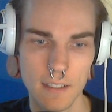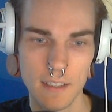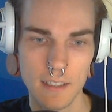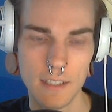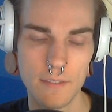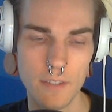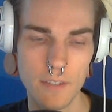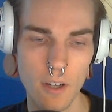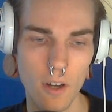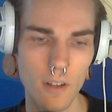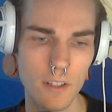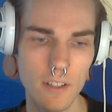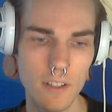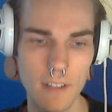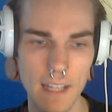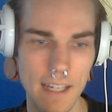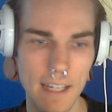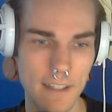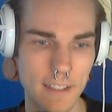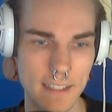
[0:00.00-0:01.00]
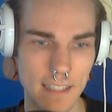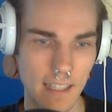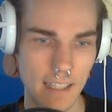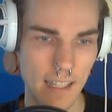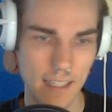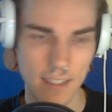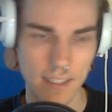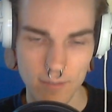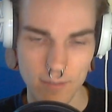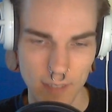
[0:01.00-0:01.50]
If all your laners are
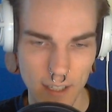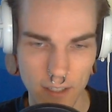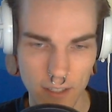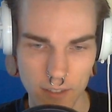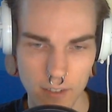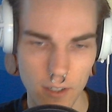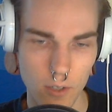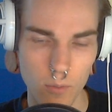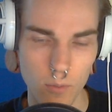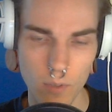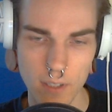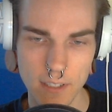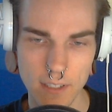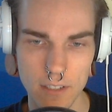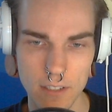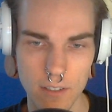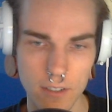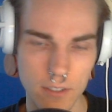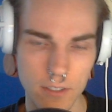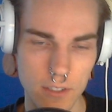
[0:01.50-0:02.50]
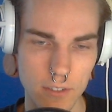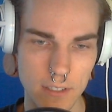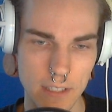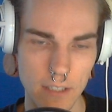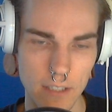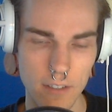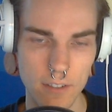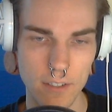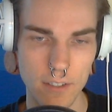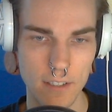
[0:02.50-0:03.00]
like, I don't know, 1-0,
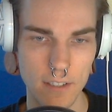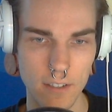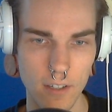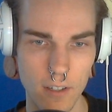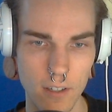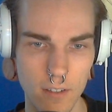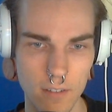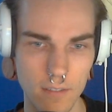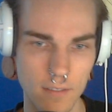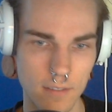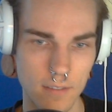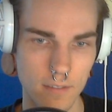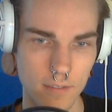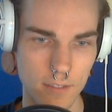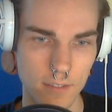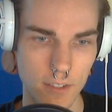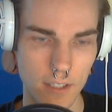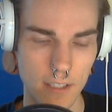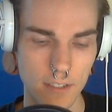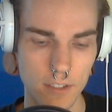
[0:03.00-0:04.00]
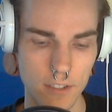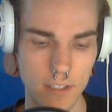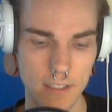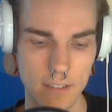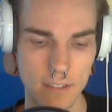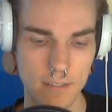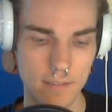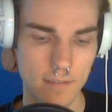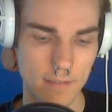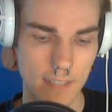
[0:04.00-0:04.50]
2-0, you can just
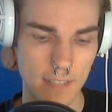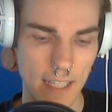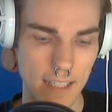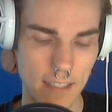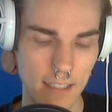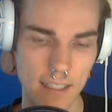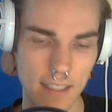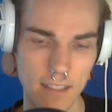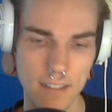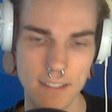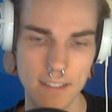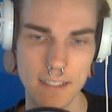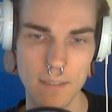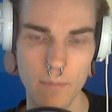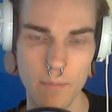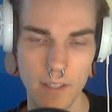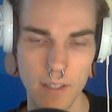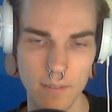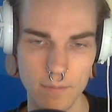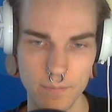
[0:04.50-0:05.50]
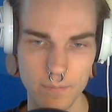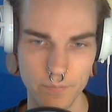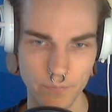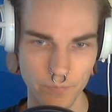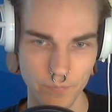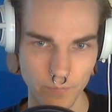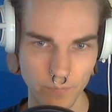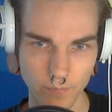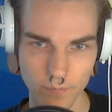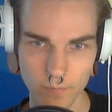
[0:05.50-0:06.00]
take a kill or something.
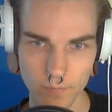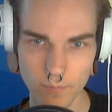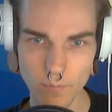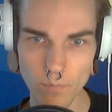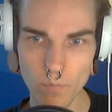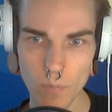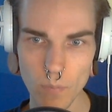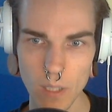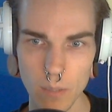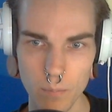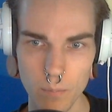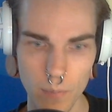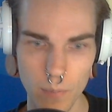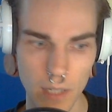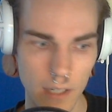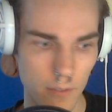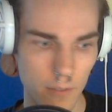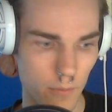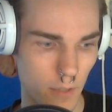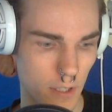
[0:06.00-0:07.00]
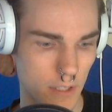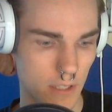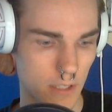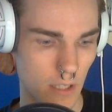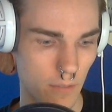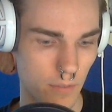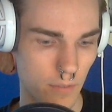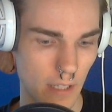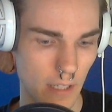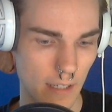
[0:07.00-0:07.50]
But first
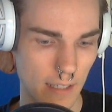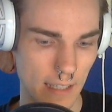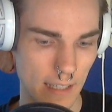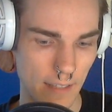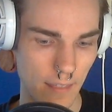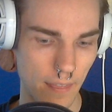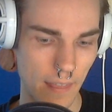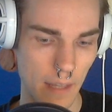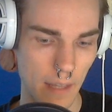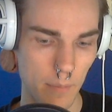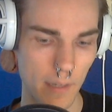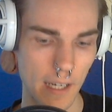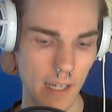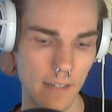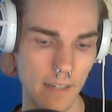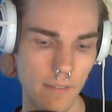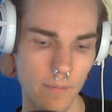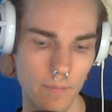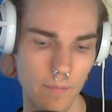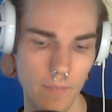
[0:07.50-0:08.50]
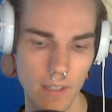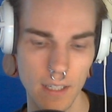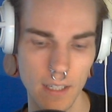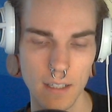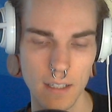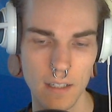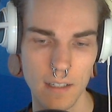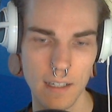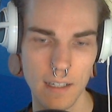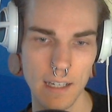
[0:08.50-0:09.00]
off, you gotta get them ahead,
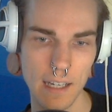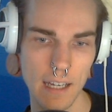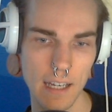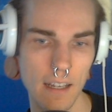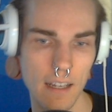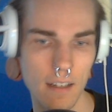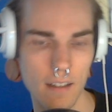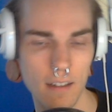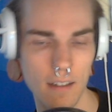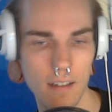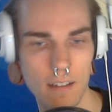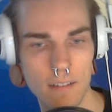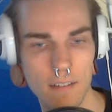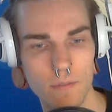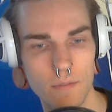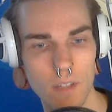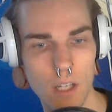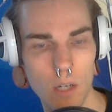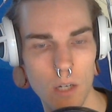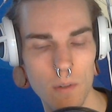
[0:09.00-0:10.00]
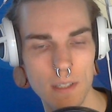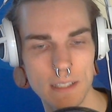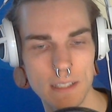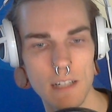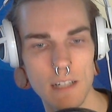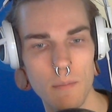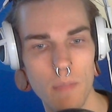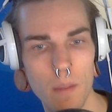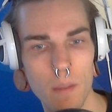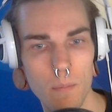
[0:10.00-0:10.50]
and always
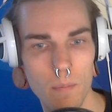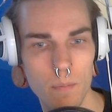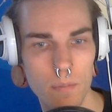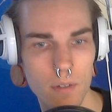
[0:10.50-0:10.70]
help them